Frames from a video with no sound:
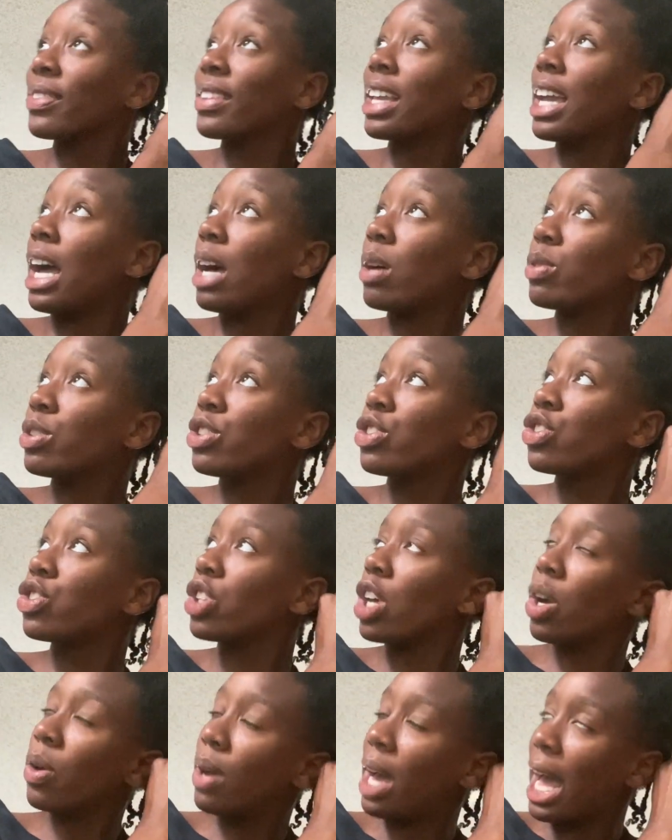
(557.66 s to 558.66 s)
I was
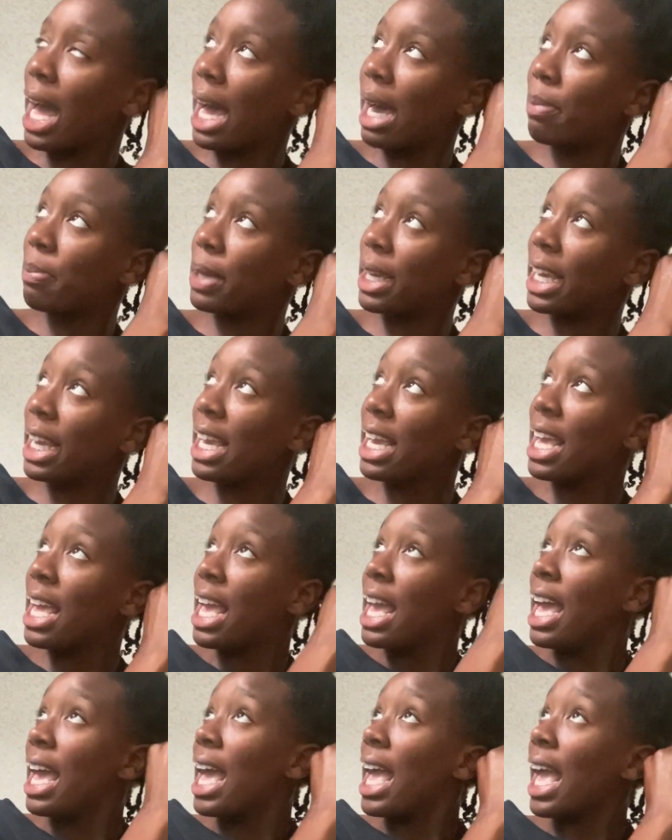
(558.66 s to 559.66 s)
so happy,
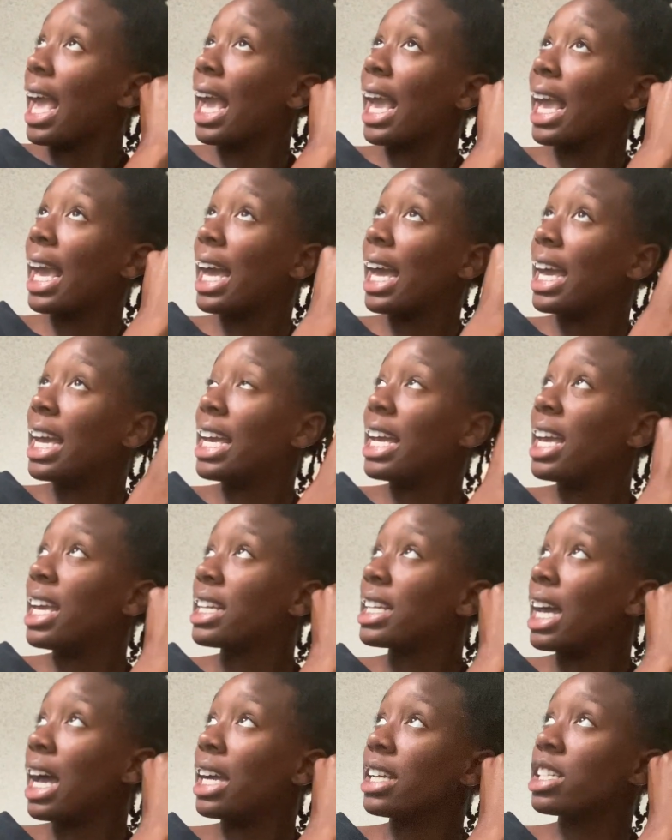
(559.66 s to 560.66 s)

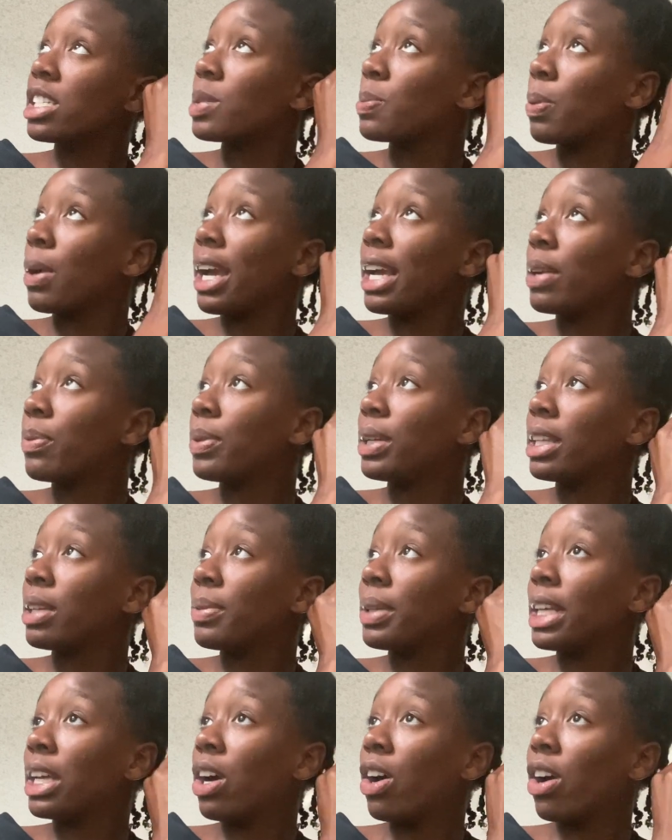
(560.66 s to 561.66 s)
and I just prayed really,
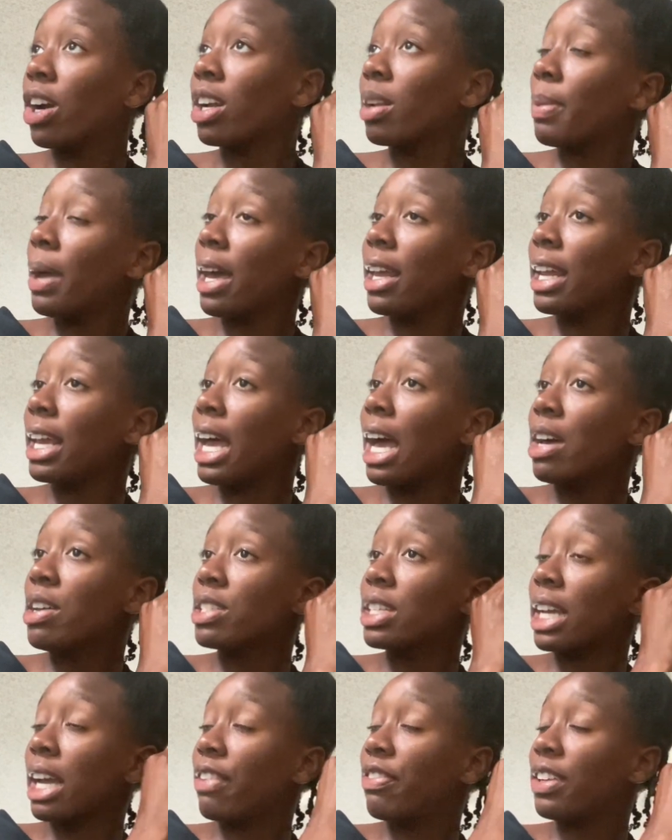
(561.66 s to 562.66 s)
really hard about it. I was
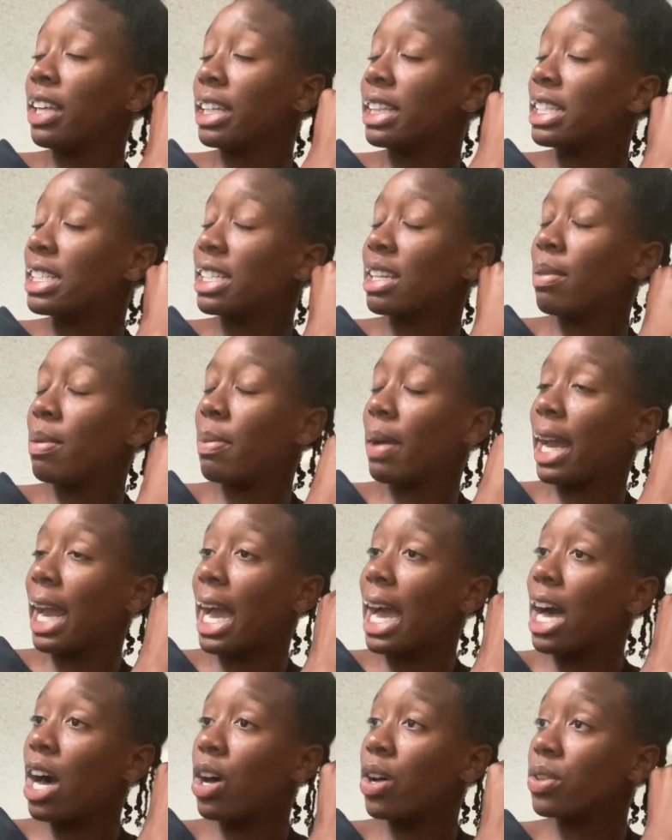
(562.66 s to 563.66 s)
like, I feel like this could be my
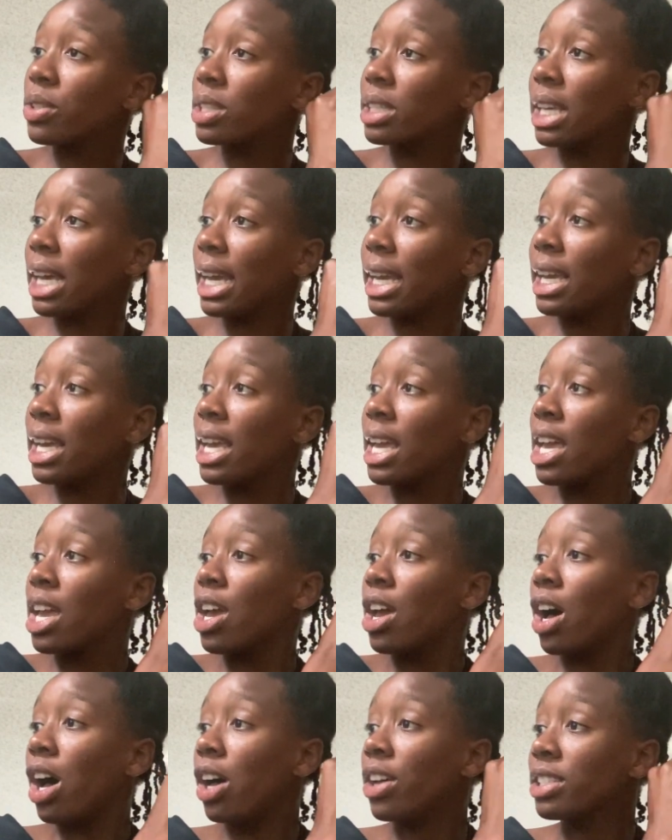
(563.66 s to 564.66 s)
house, like,
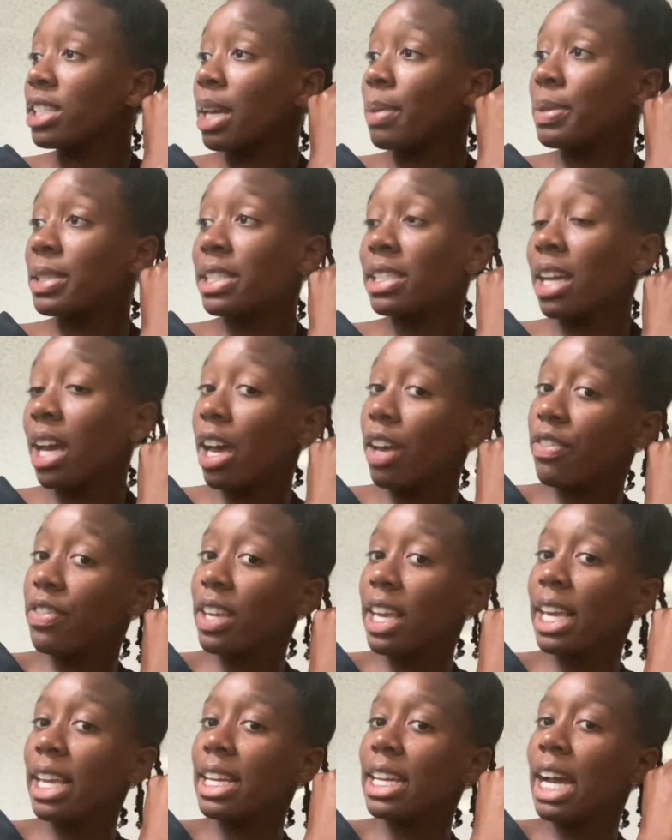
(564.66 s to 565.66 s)
all this type of stuff.
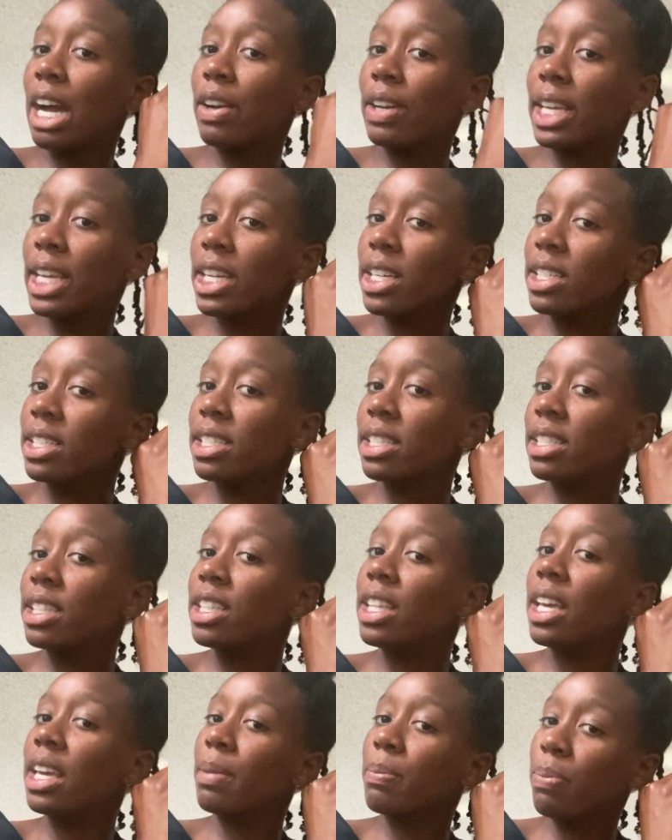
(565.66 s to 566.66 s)
Now, here's
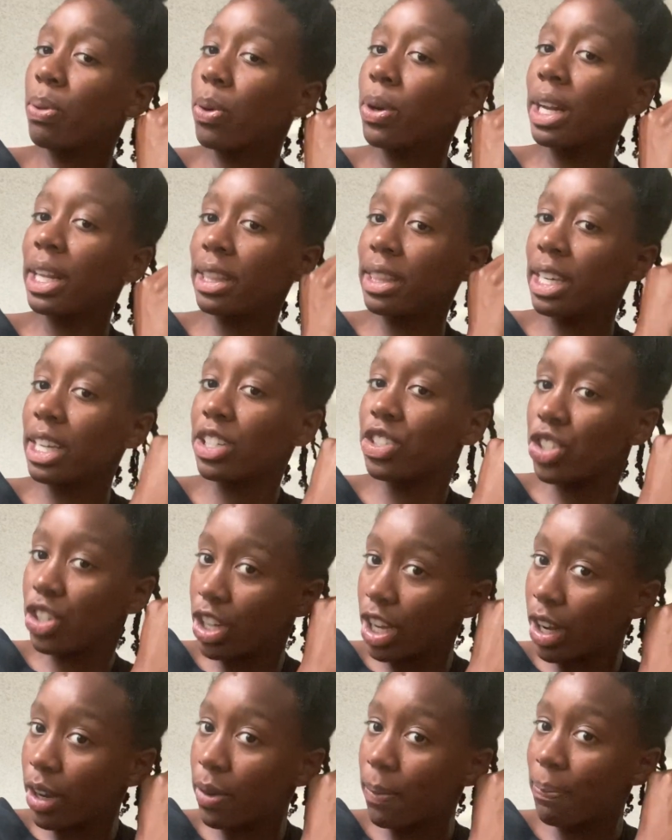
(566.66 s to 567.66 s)
the important thing to
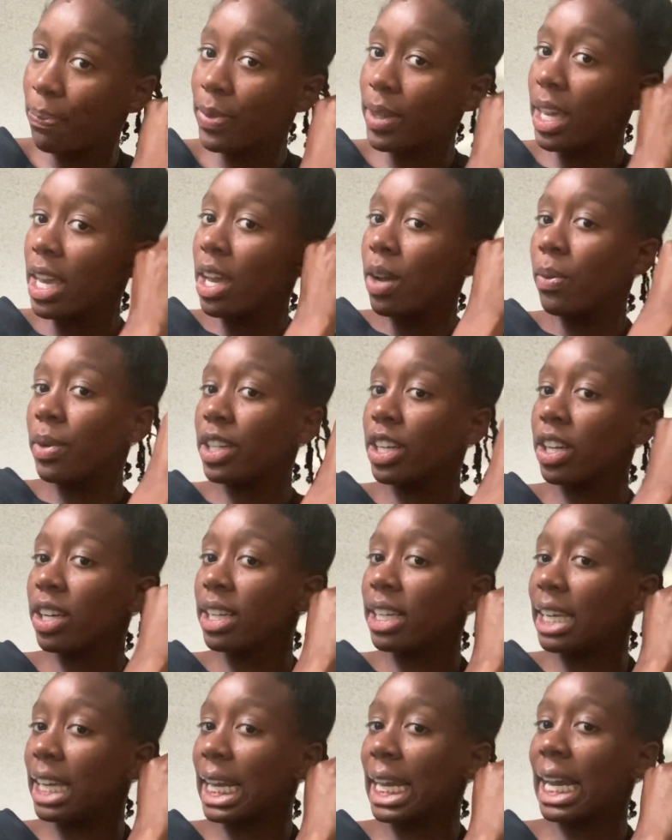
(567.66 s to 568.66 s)
note. When you're
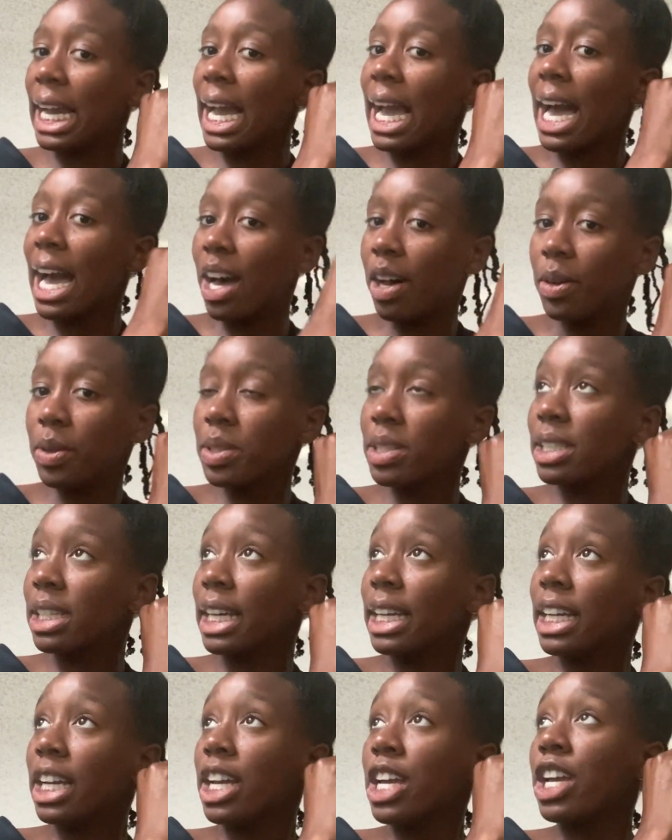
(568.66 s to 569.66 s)
getting a house,
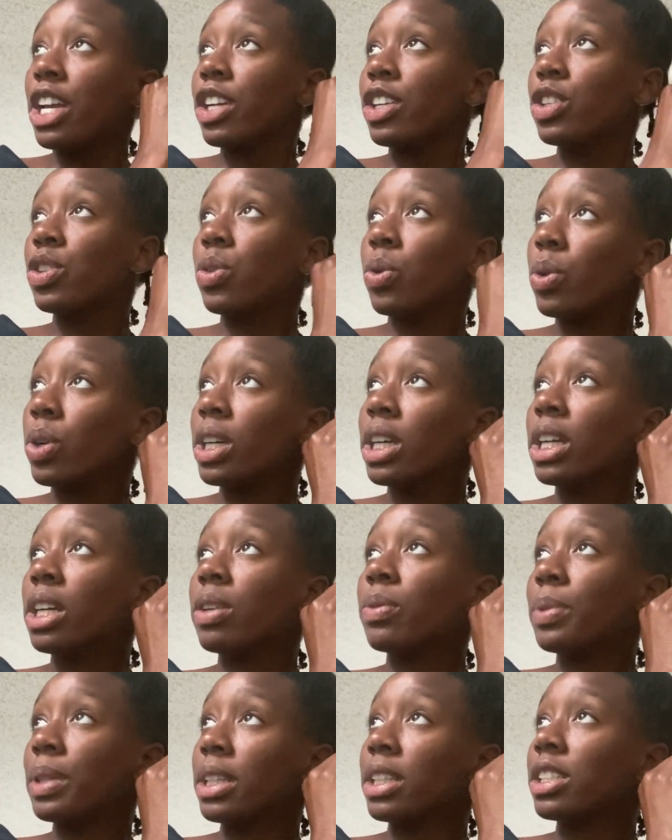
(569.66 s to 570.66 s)
like,
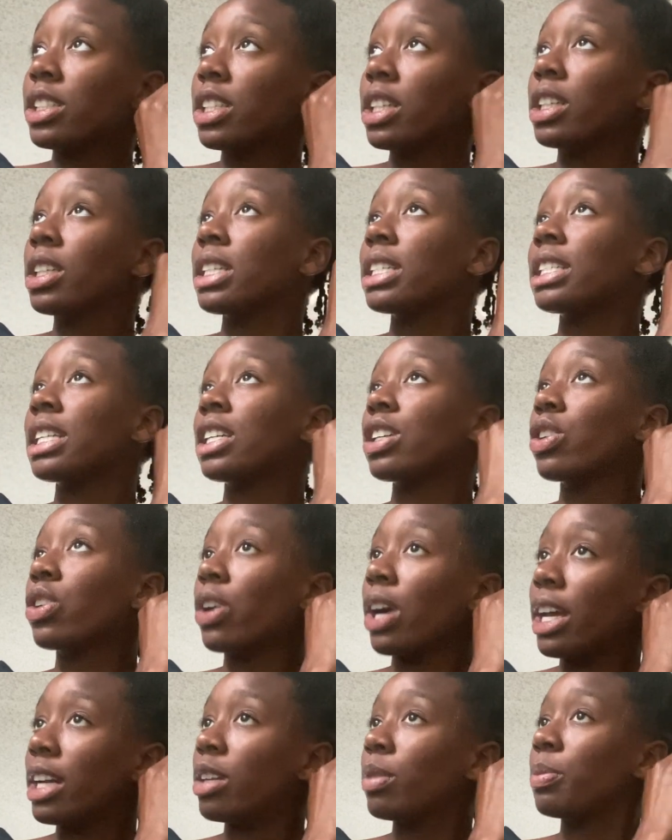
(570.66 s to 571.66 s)
your realtor is
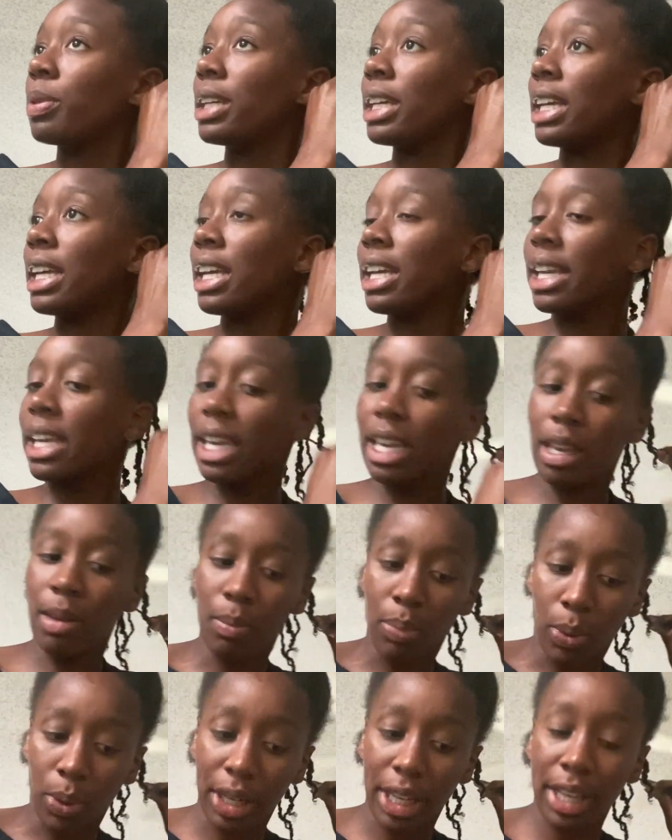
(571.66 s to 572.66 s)
incredibly
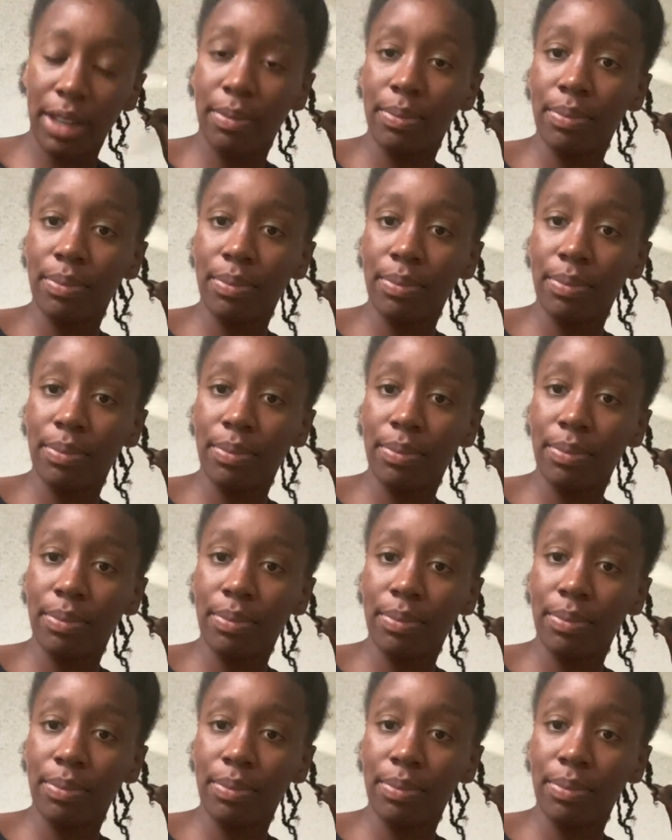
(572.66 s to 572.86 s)
important.